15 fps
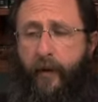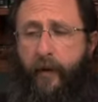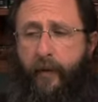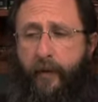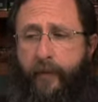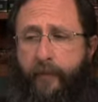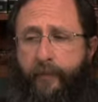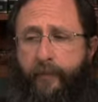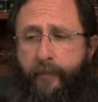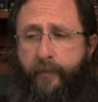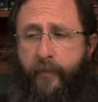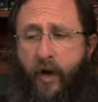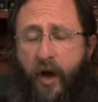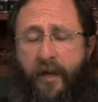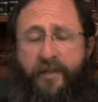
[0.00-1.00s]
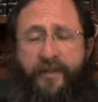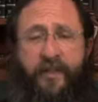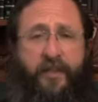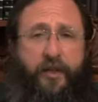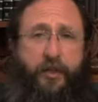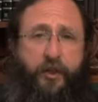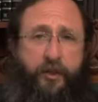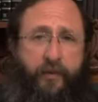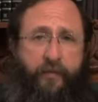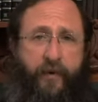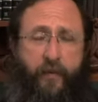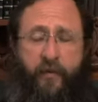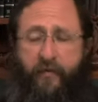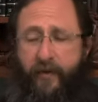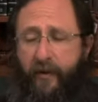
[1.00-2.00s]
consolation
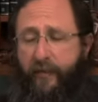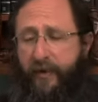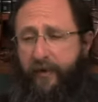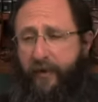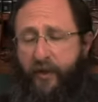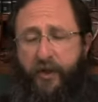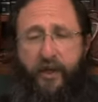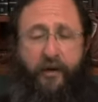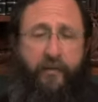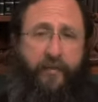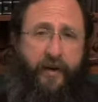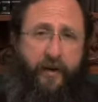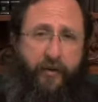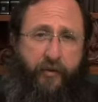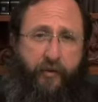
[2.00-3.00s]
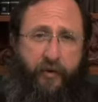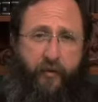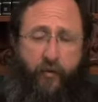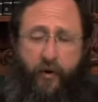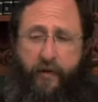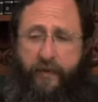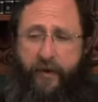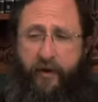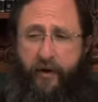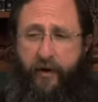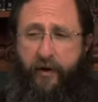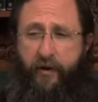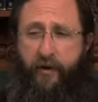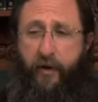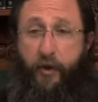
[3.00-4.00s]
that we read about in Jeremiah 31, that
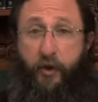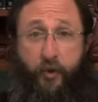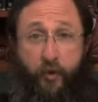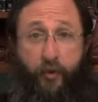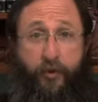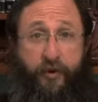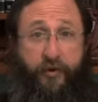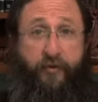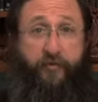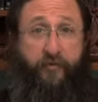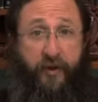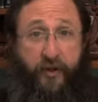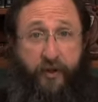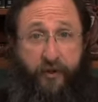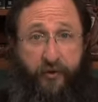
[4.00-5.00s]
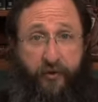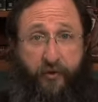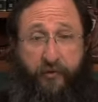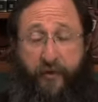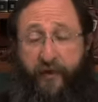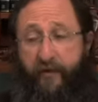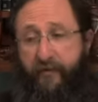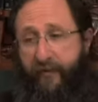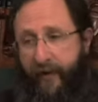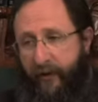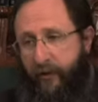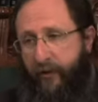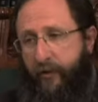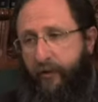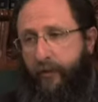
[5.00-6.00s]
God assured Rachel that in
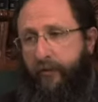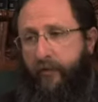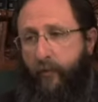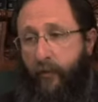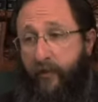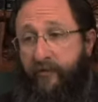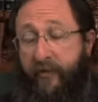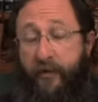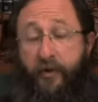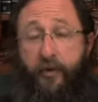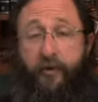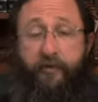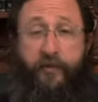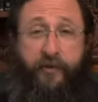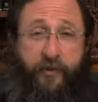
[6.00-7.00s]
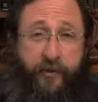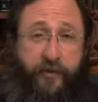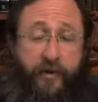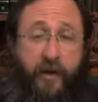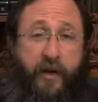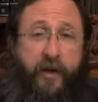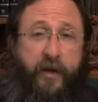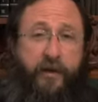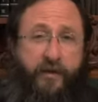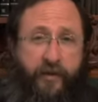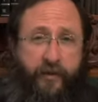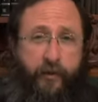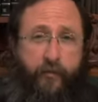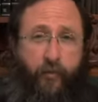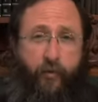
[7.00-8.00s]
fact her children will eventually return to
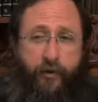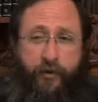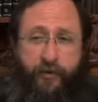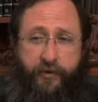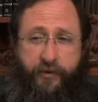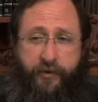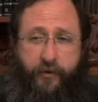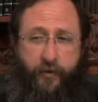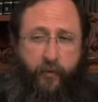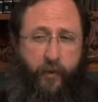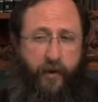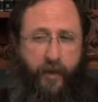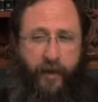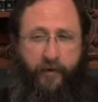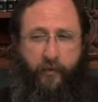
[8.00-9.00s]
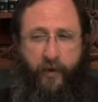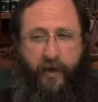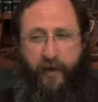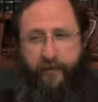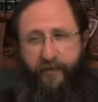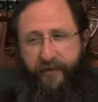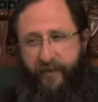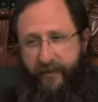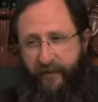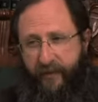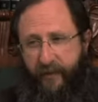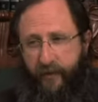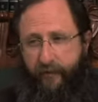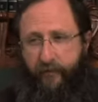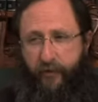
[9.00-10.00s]
their borders. So on the one hand, we have this
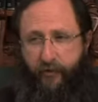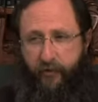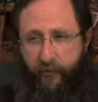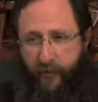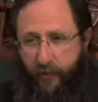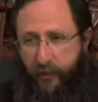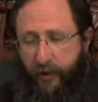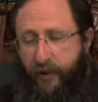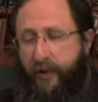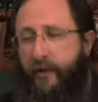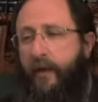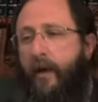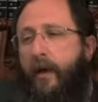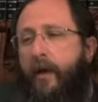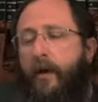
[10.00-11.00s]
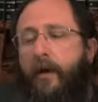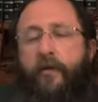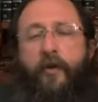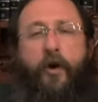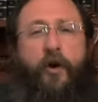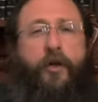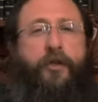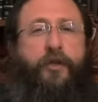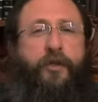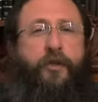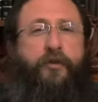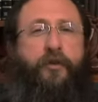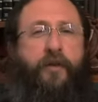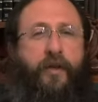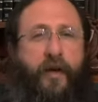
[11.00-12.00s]
idea of retribution, the harsh
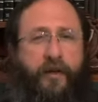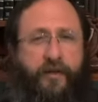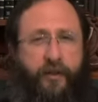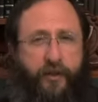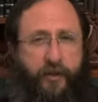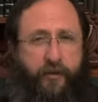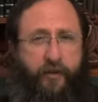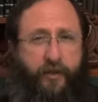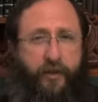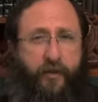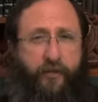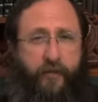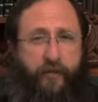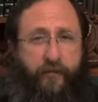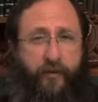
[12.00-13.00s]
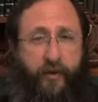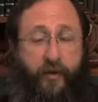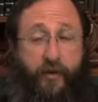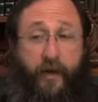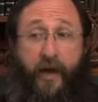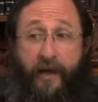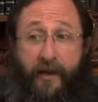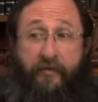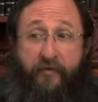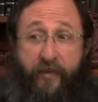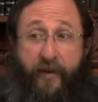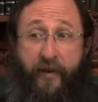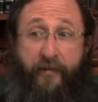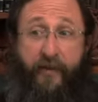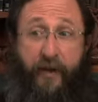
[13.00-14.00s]
decree against the generation of the flood, and in
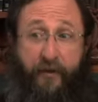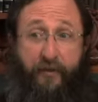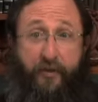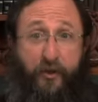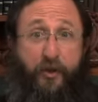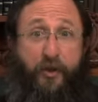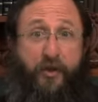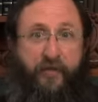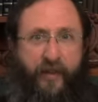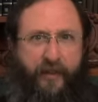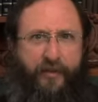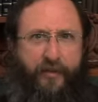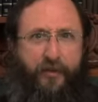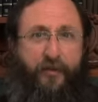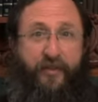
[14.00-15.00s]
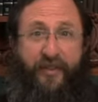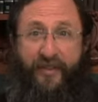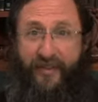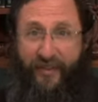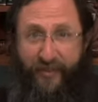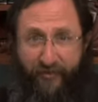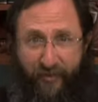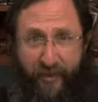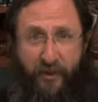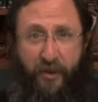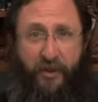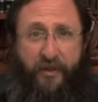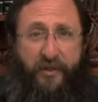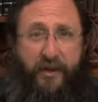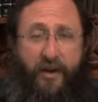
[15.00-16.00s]
fact the execution of that decree, the
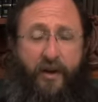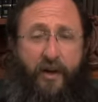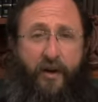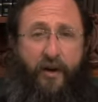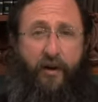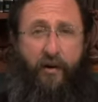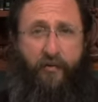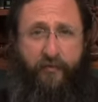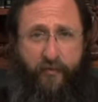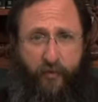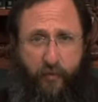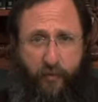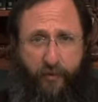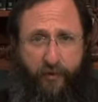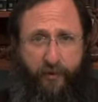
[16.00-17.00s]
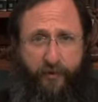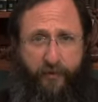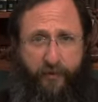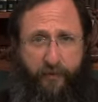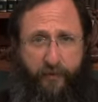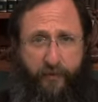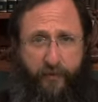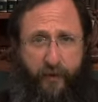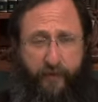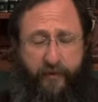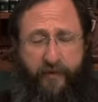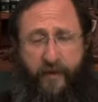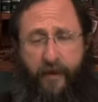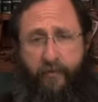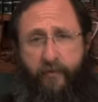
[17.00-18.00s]
destruction of the world in the
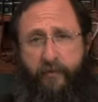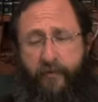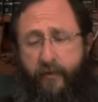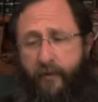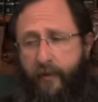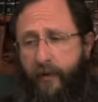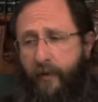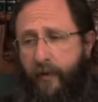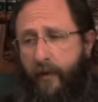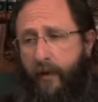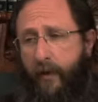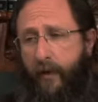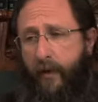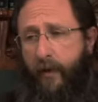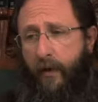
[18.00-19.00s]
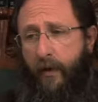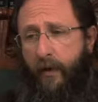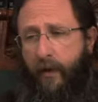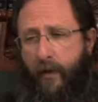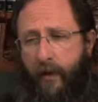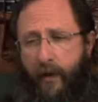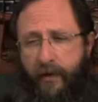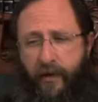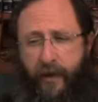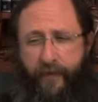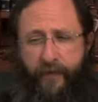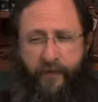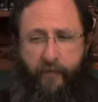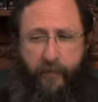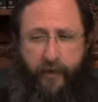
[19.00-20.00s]
time of Noah. And yet
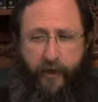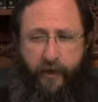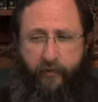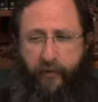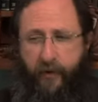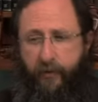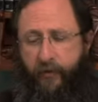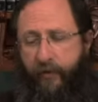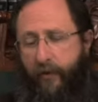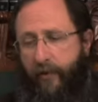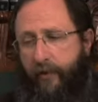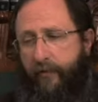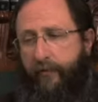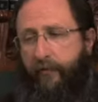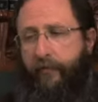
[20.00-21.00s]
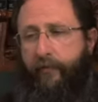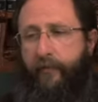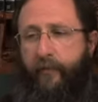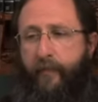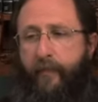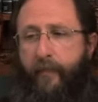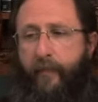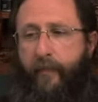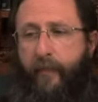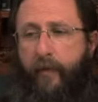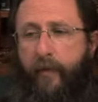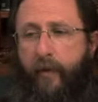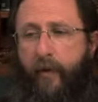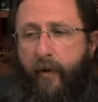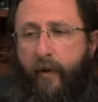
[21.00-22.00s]
this background of
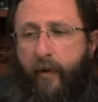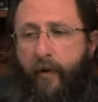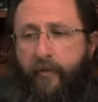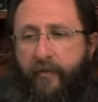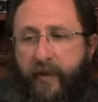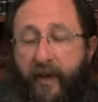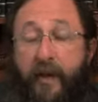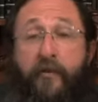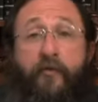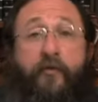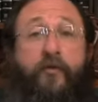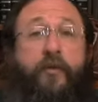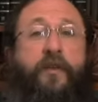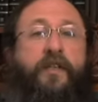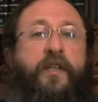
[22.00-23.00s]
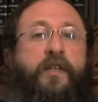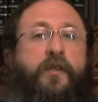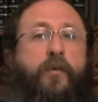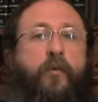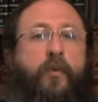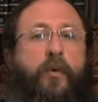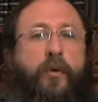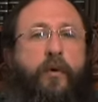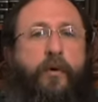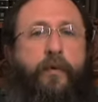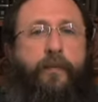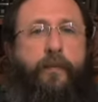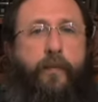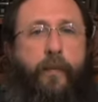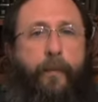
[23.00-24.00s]
the influence, as it were,